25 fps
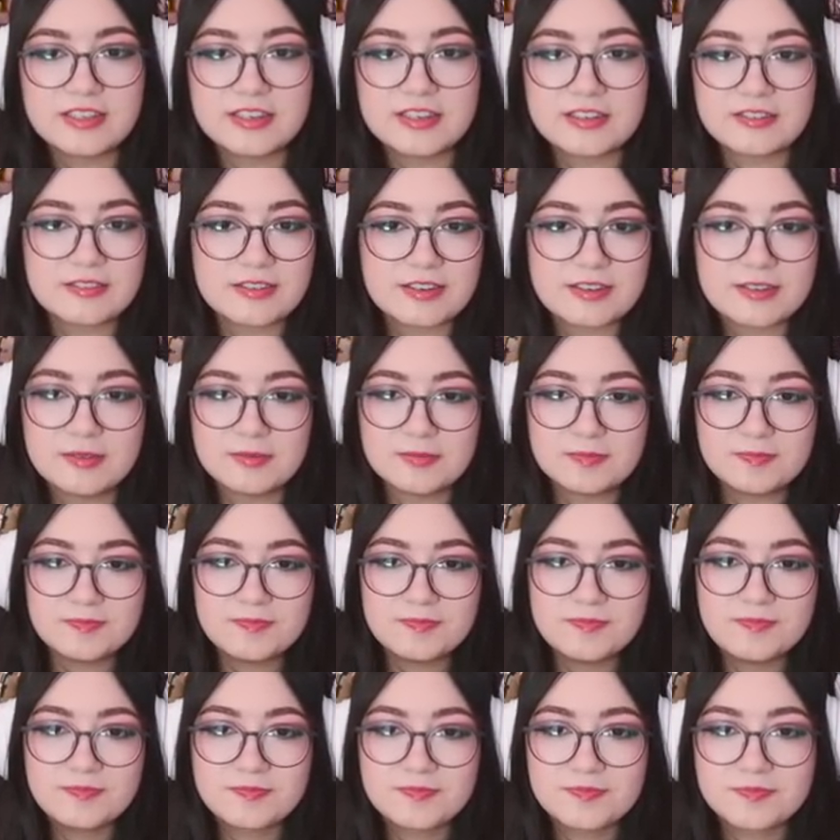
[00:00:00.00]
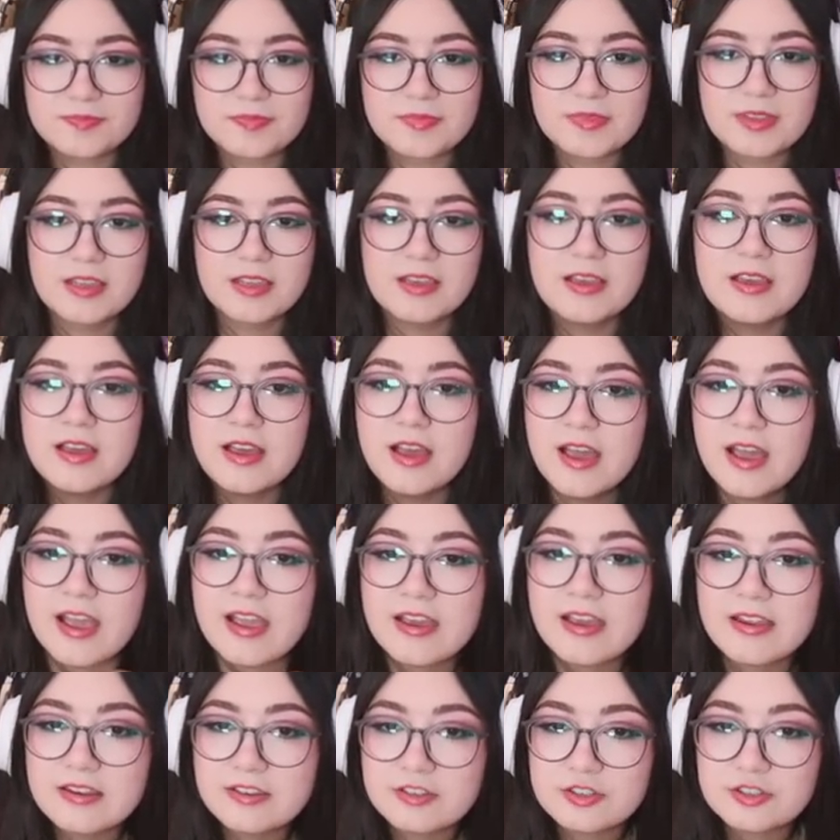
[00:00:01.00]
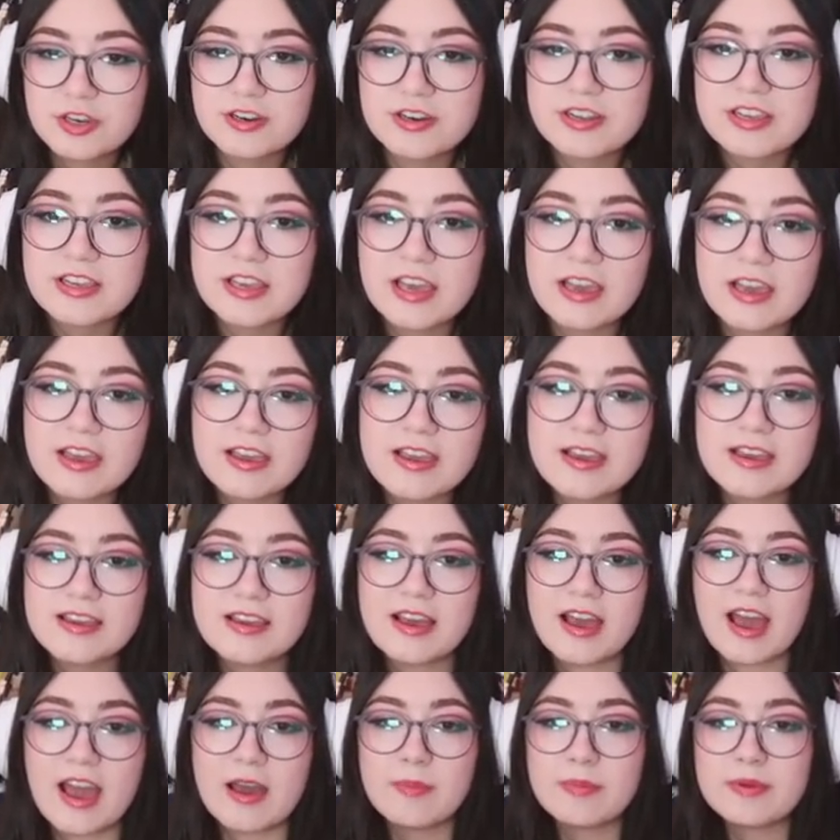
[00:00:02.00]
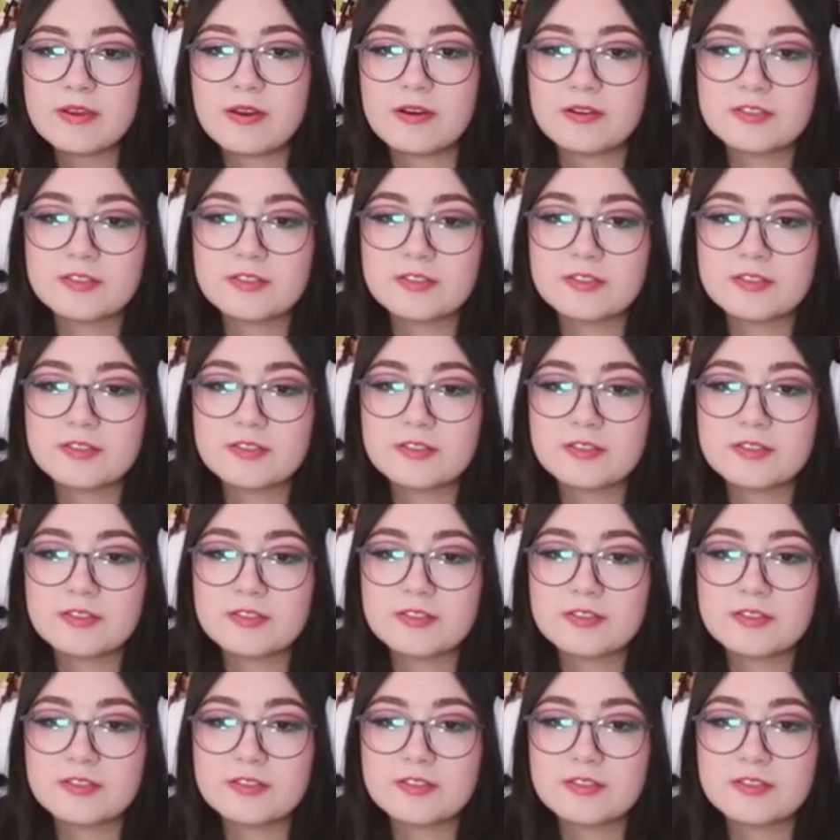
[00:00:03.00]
I don't know. And Shawnee K, happy